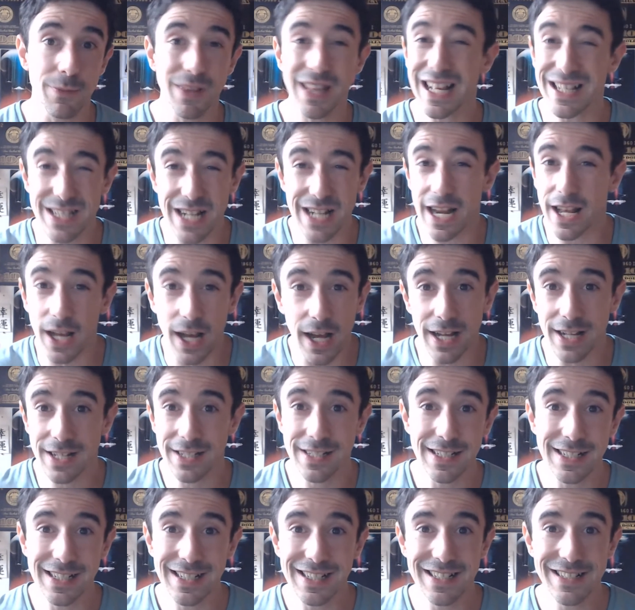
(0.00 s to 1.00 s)
But that's like
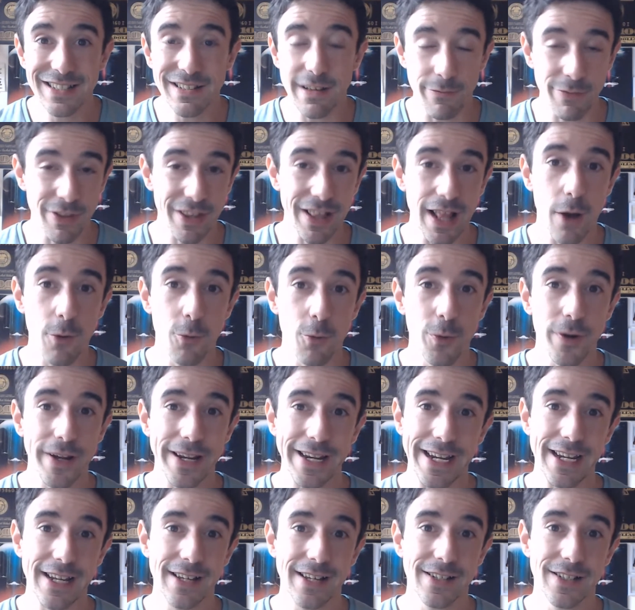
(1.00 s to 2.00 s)
something that
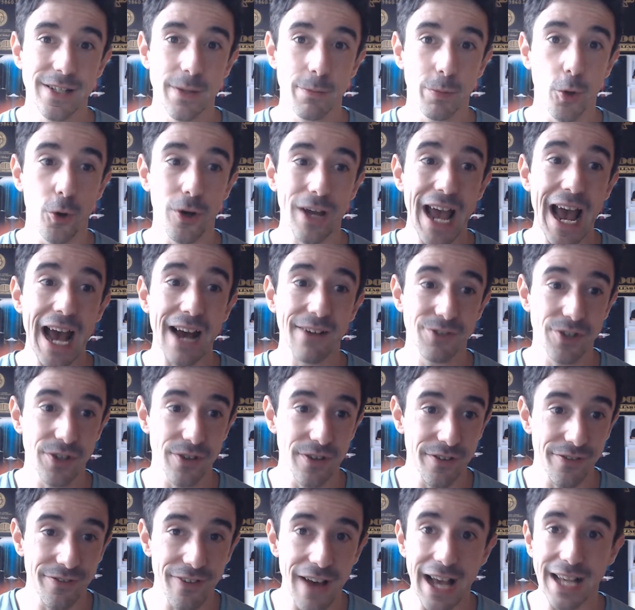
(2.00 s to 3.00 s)
we deploy
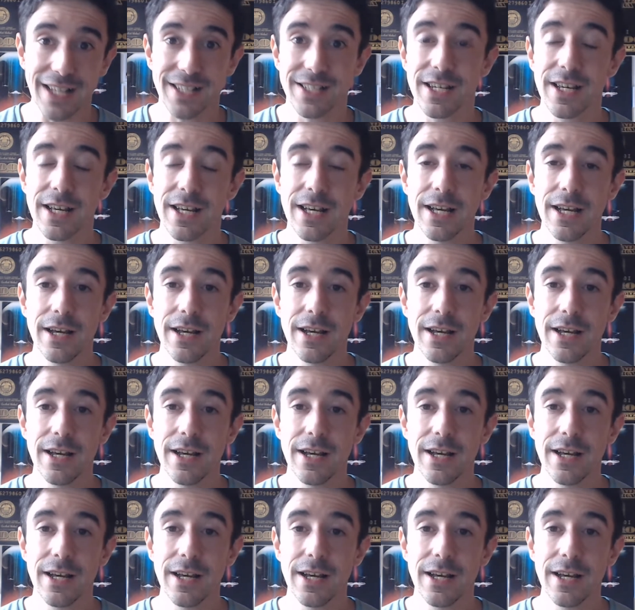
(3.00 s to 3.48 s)
after the fact.